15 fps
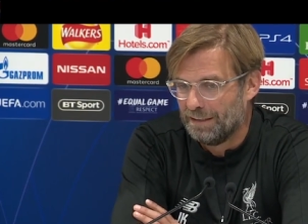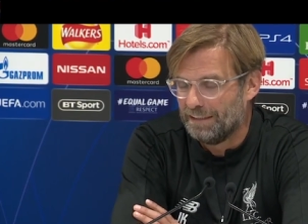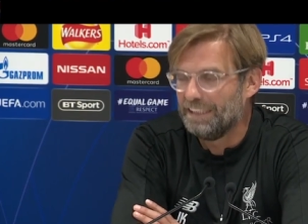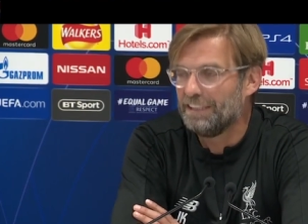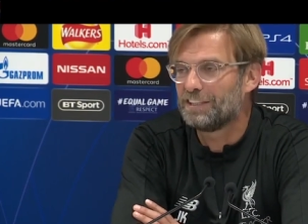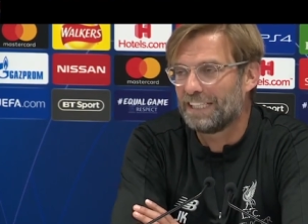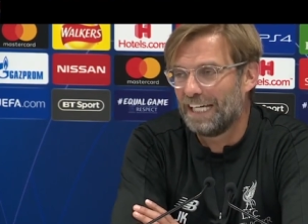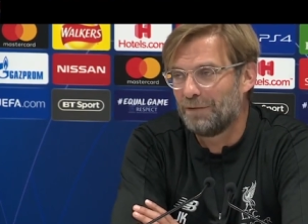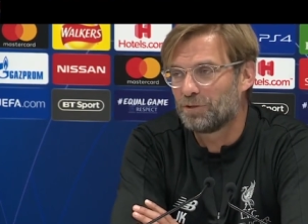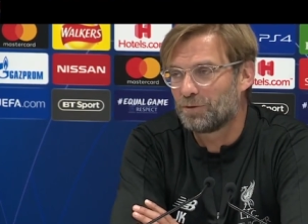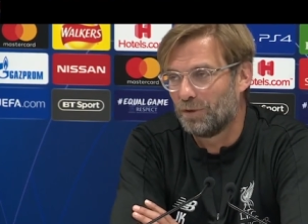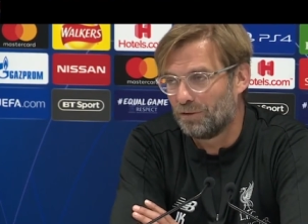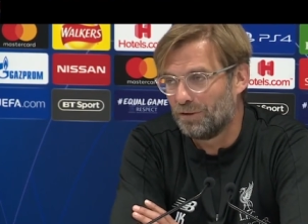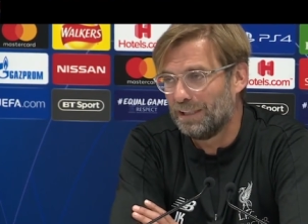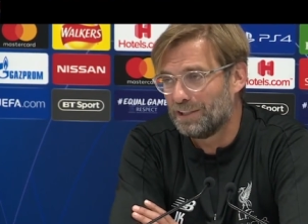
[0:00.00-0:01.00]
These games
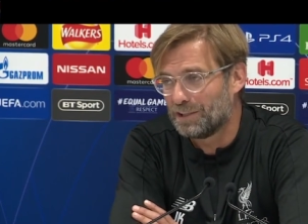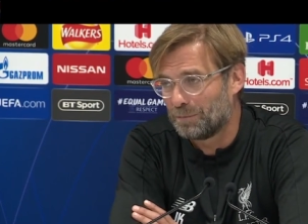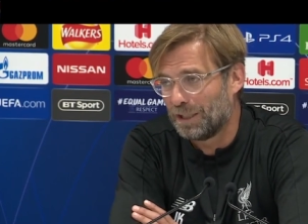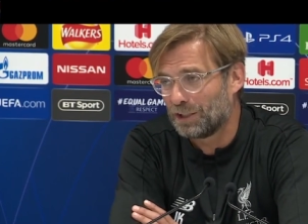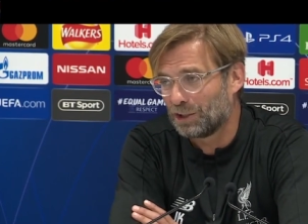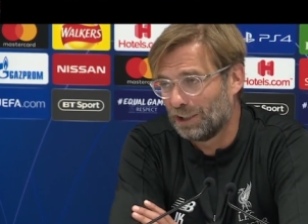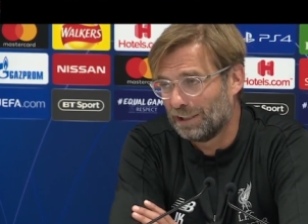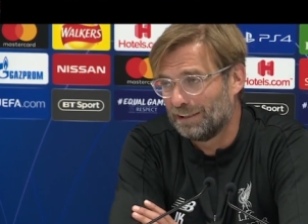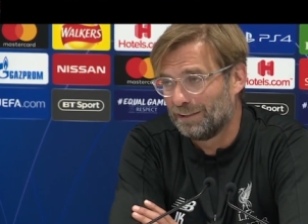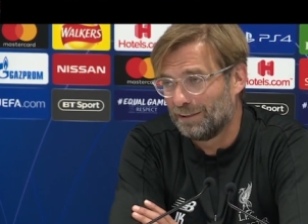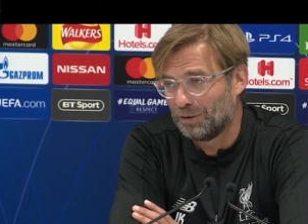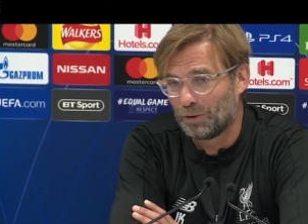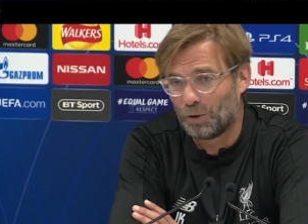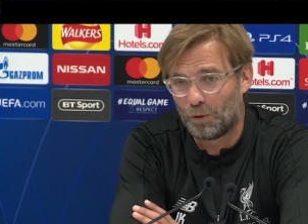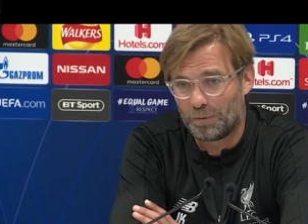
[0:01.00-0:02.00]
were really special. Eh?
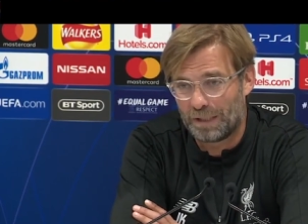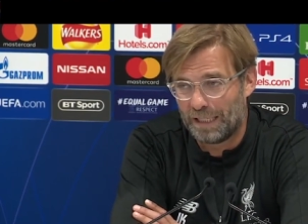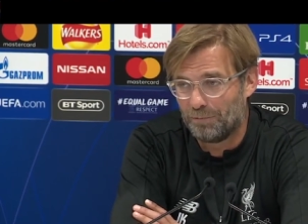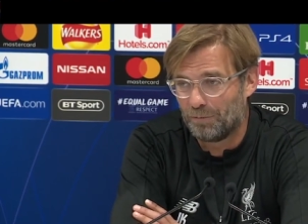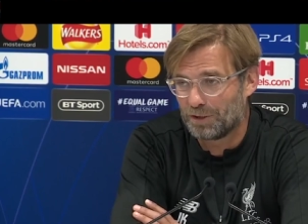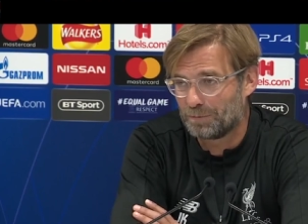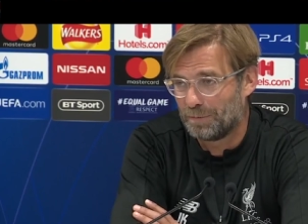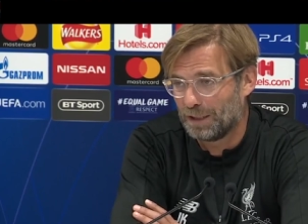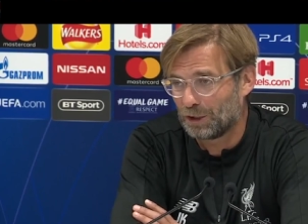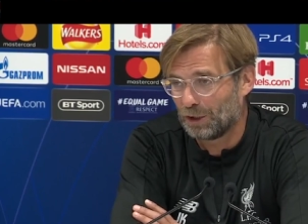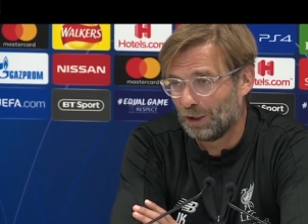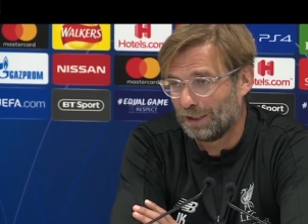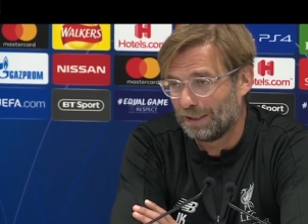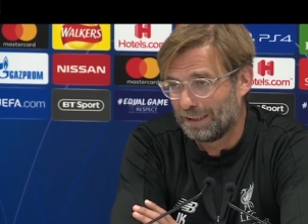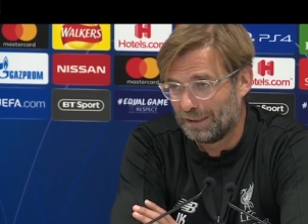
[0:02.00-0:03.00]
The Rome game was
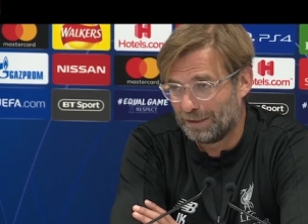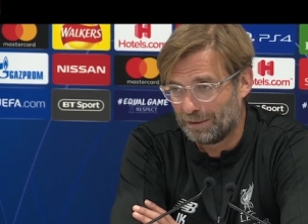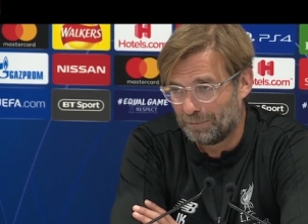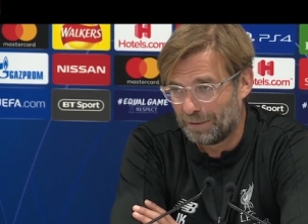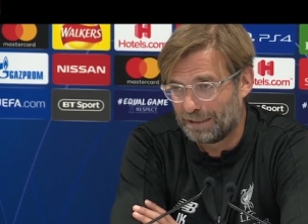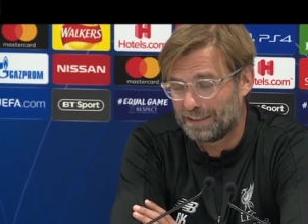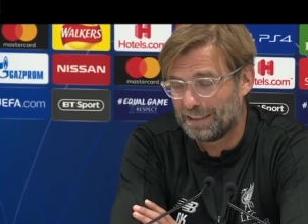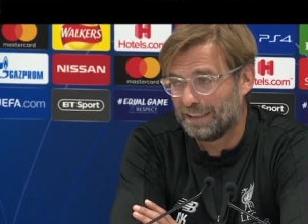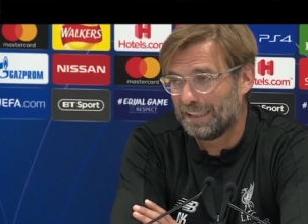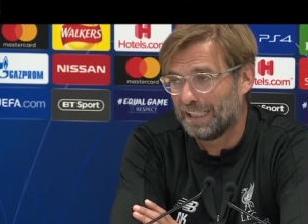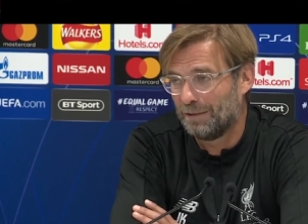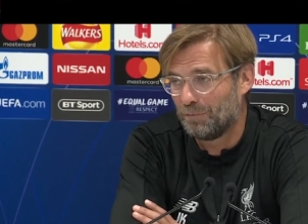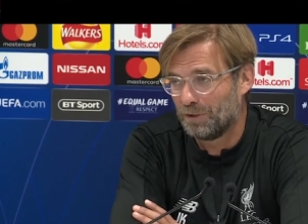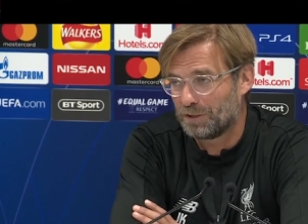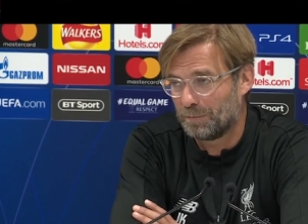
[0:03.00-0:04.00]
special. The, the Man City
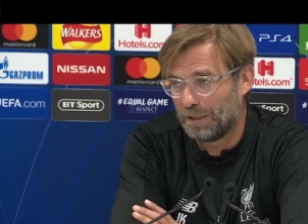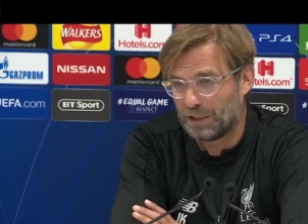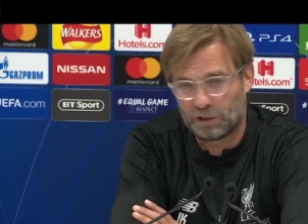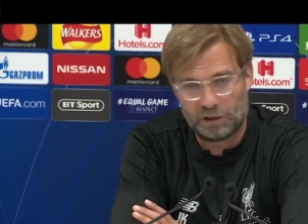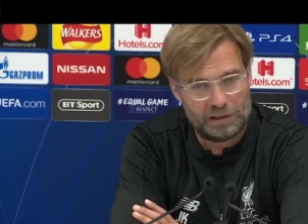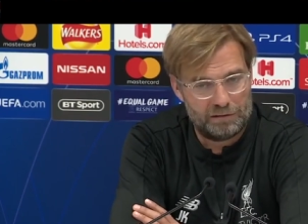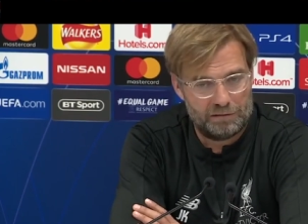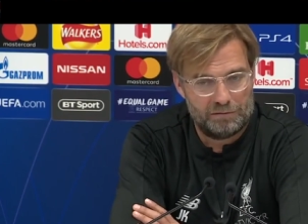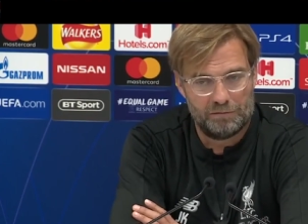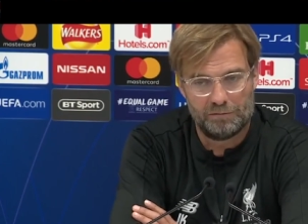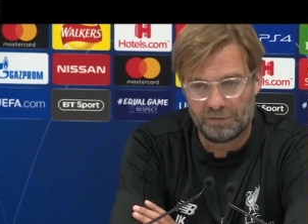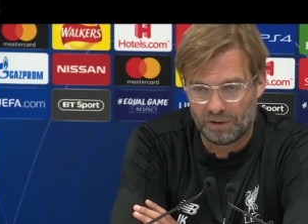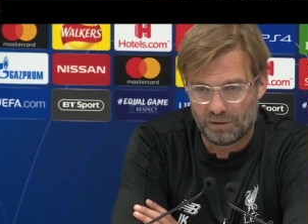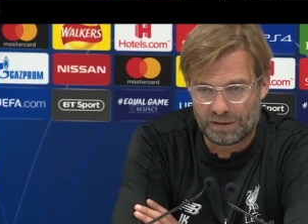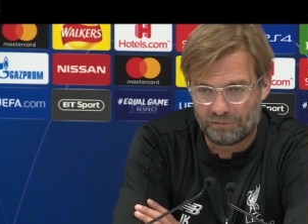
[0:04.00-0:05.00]
game was special, and
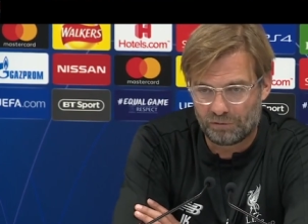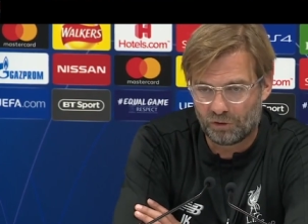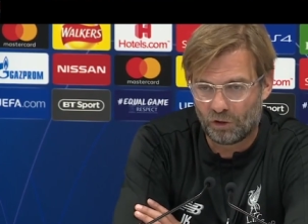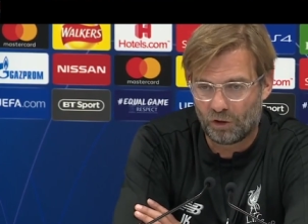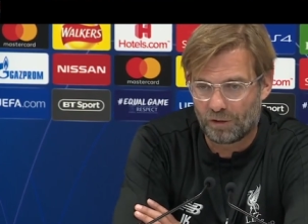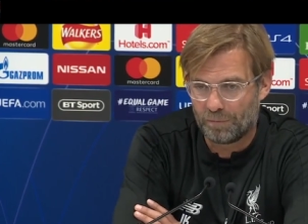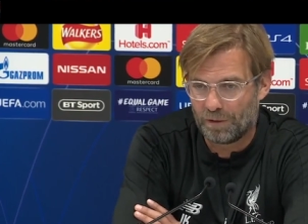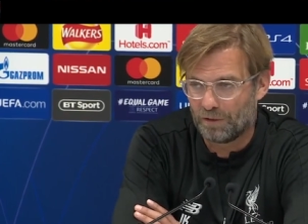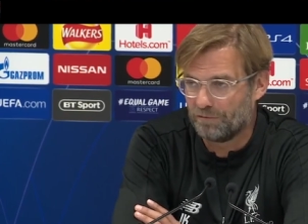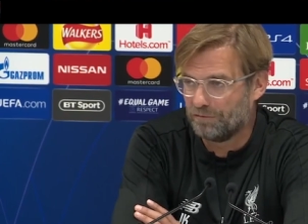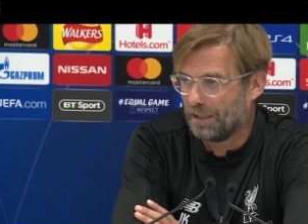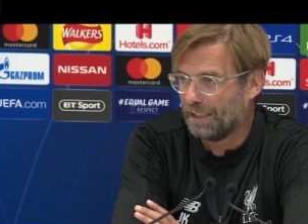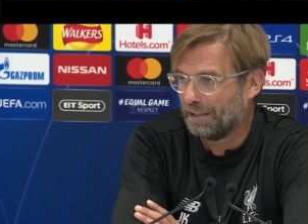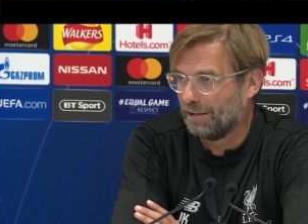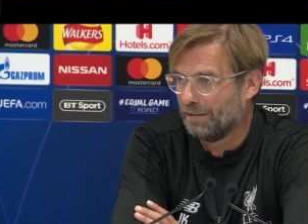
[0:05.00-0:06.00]
we don't have to talk about the
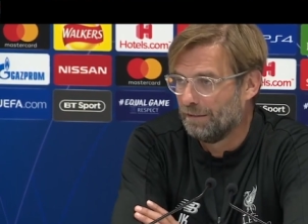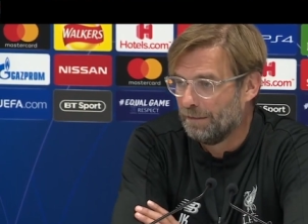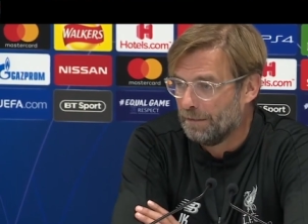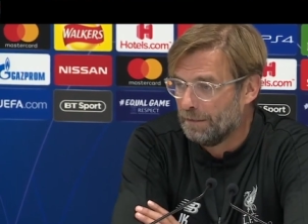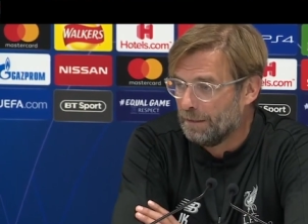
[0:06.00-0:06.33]
final.